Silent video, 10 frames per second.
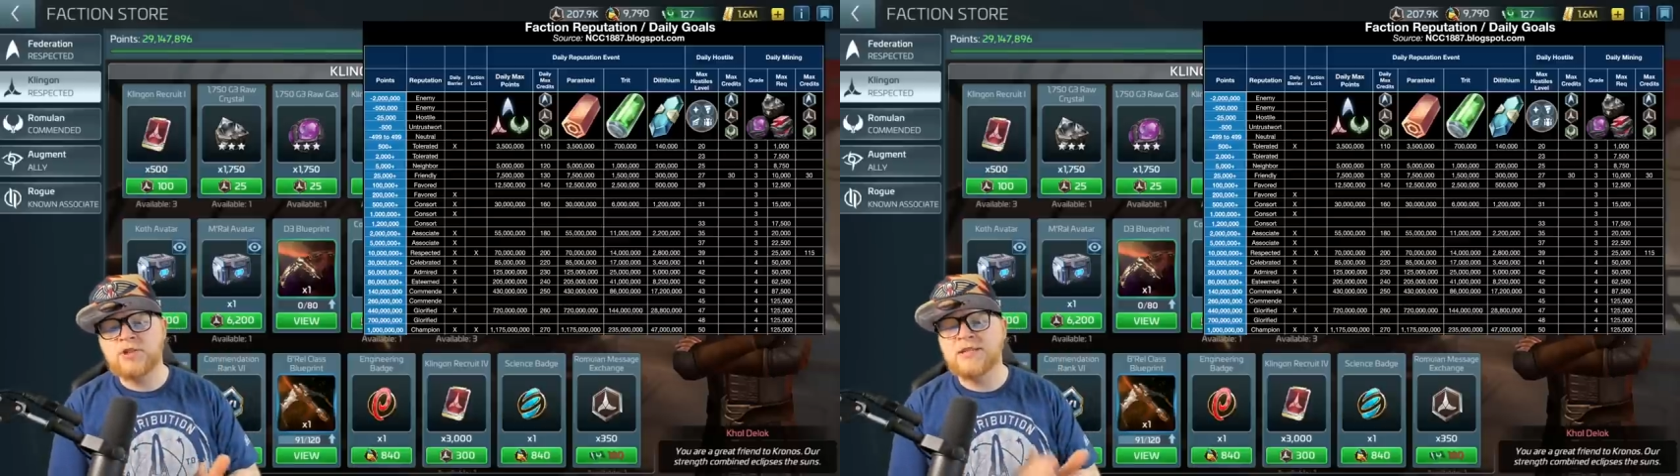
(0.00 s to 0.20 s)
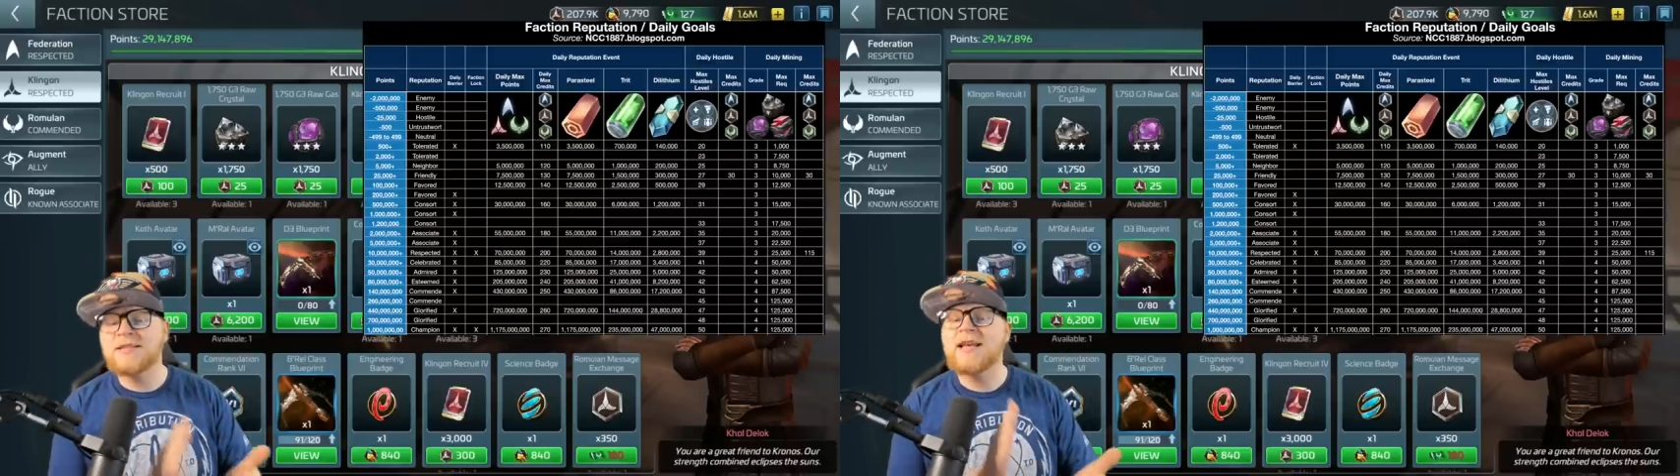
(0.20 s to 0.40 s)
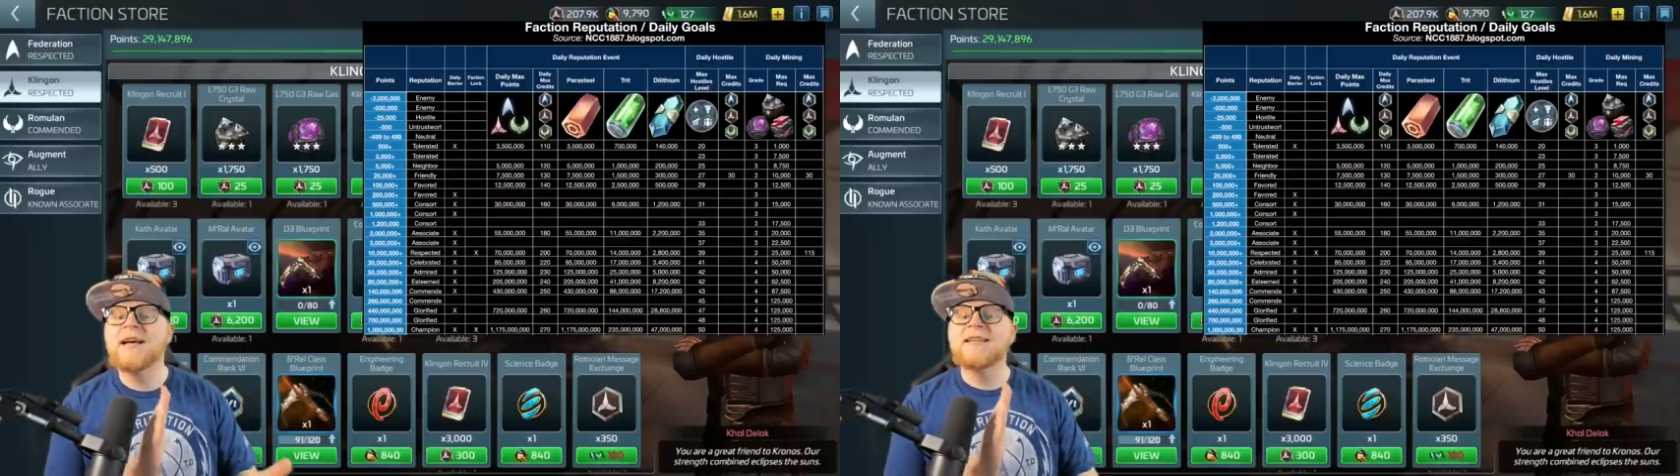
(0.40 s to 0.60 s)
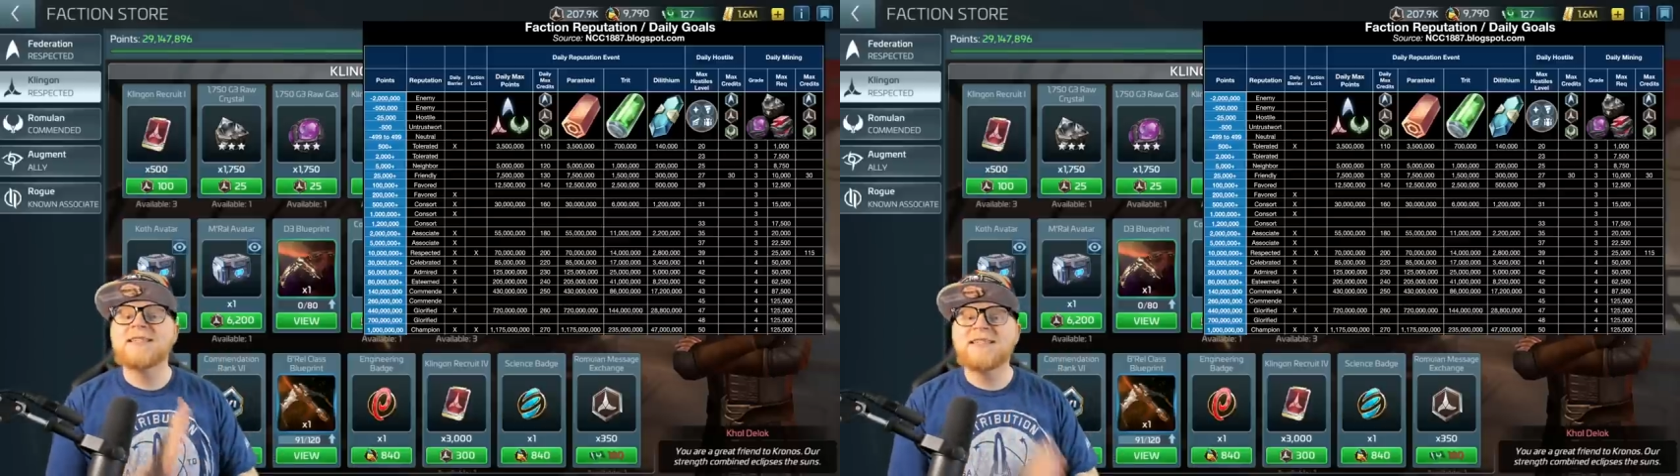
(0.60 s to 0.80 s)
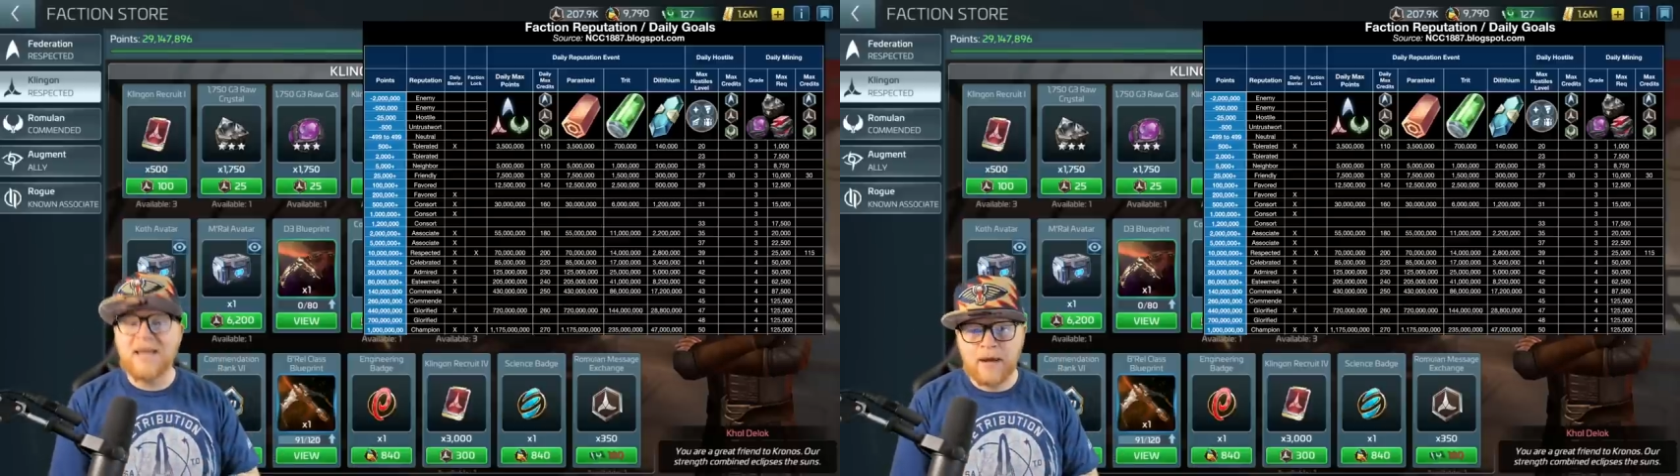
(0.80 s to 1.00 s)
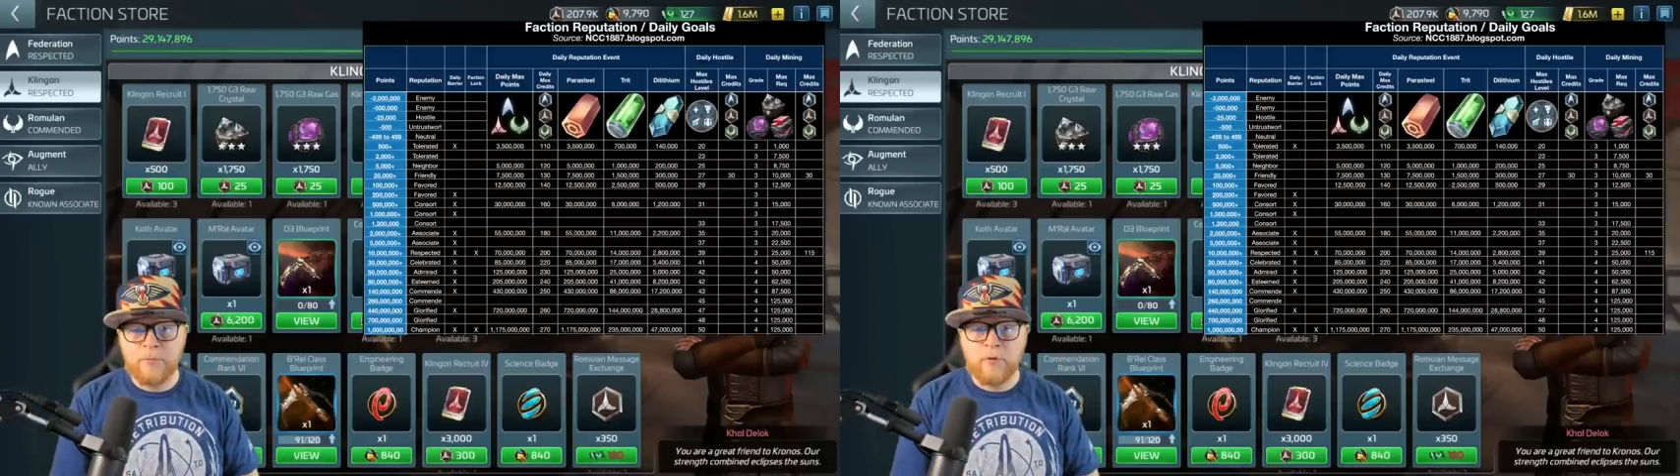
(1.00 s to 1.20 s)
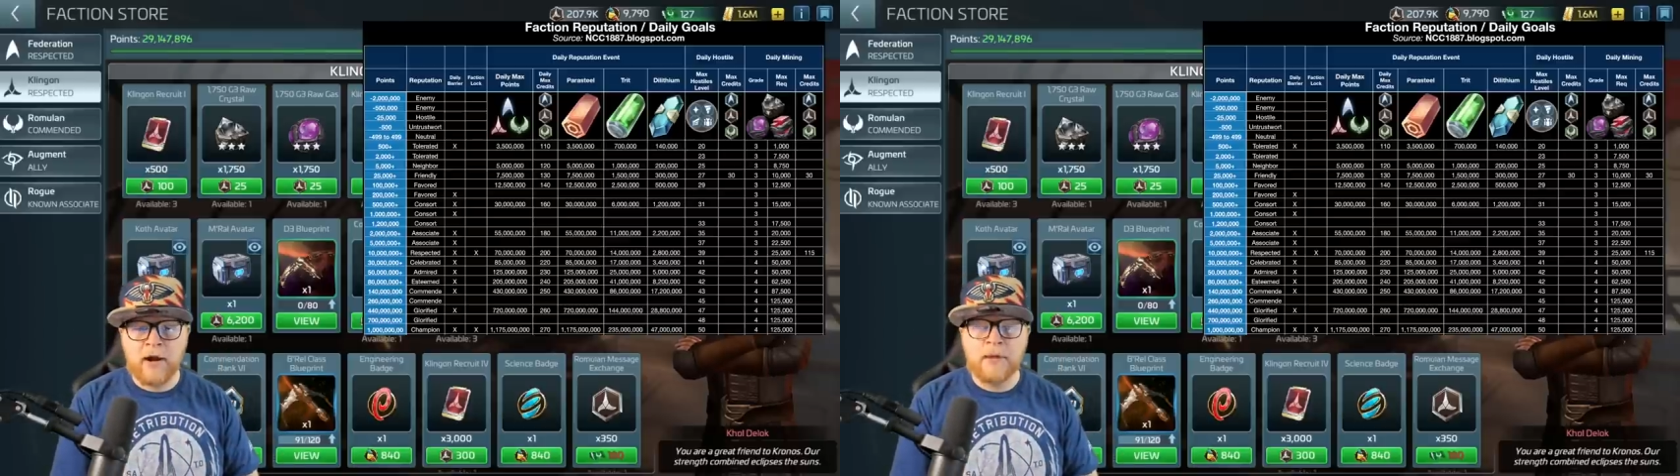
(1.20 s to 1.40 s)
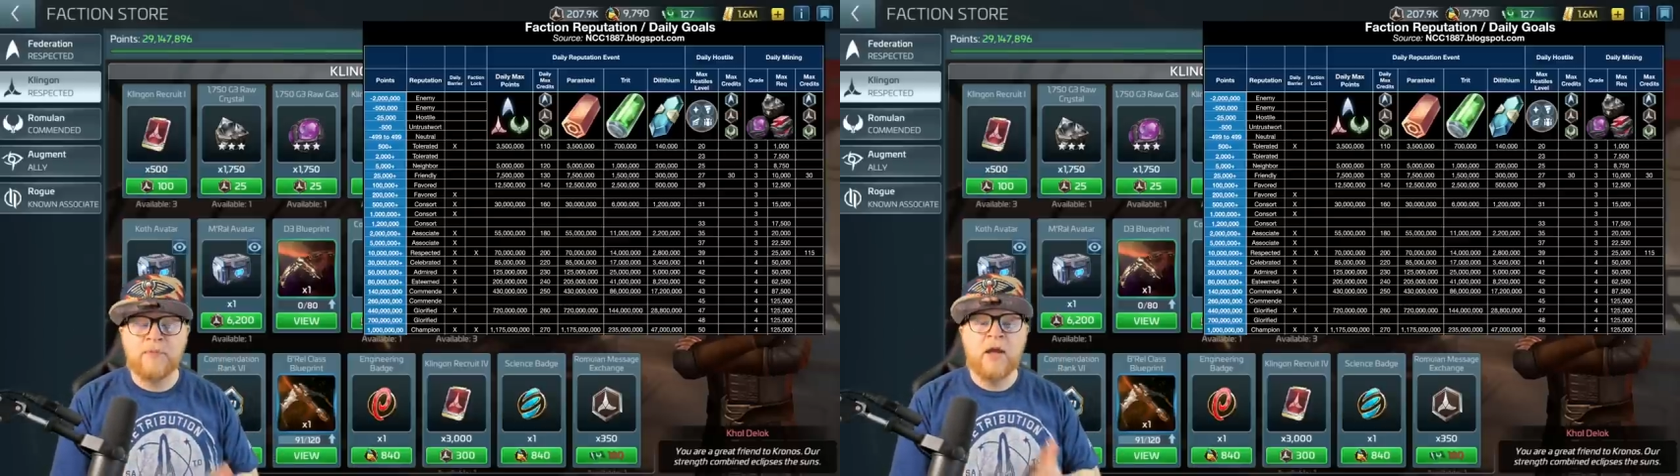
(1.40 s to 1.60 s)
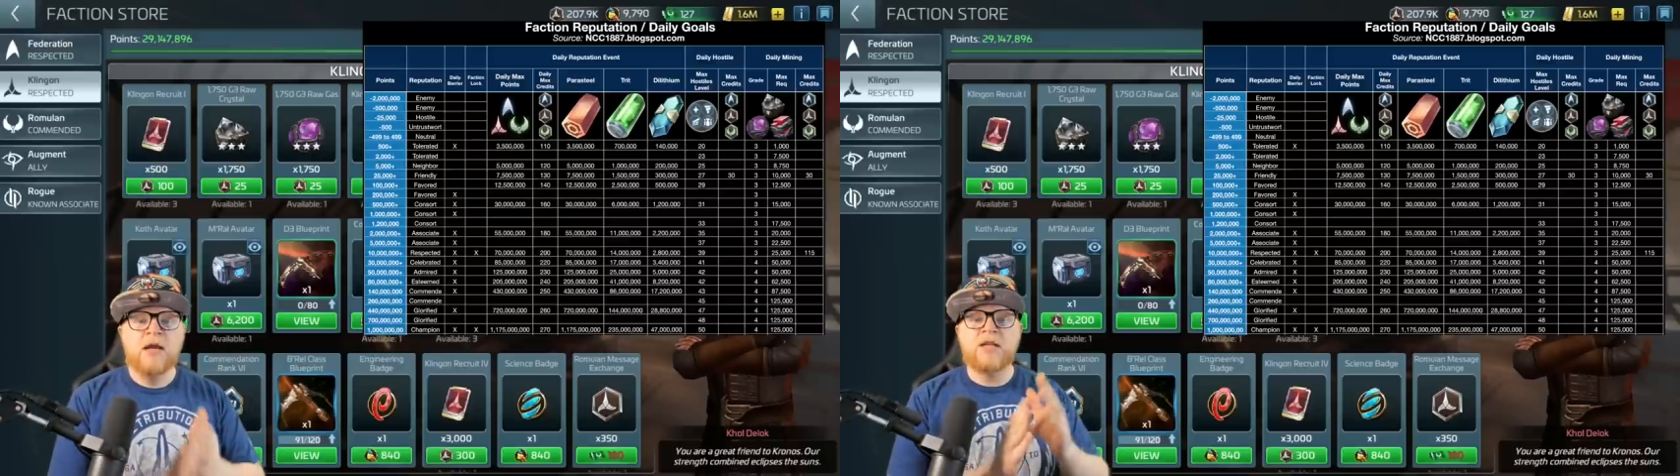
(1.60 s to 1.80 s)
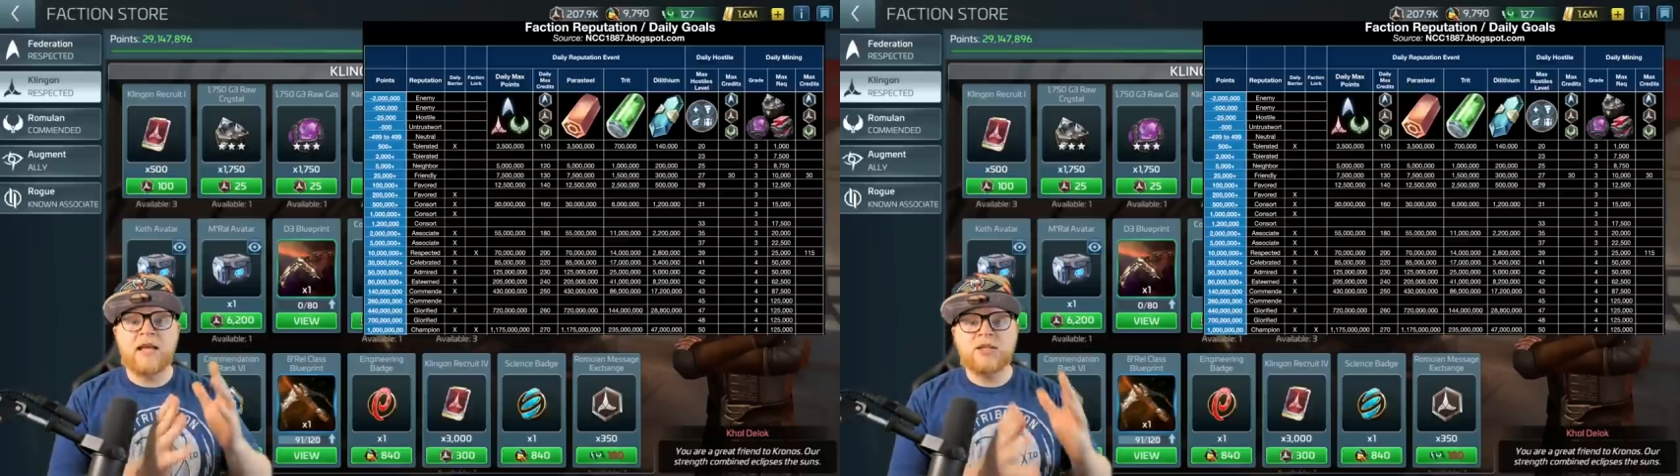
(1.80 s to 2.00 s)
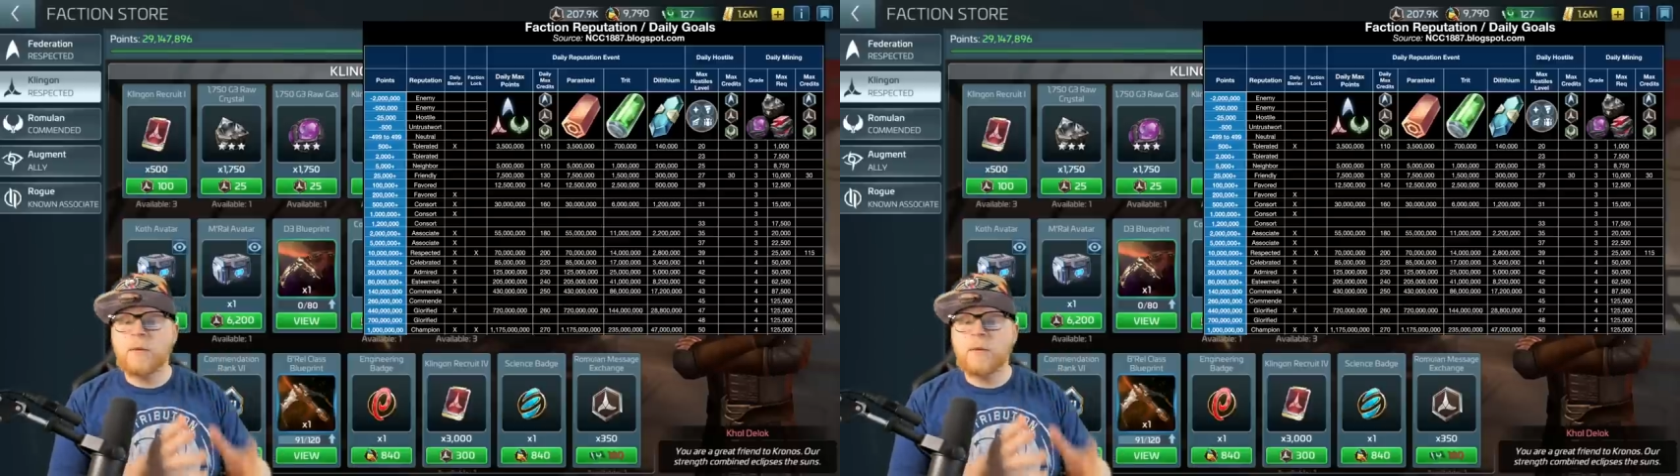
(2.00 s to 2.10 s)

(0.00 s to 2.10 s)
is celebrated. So that's going to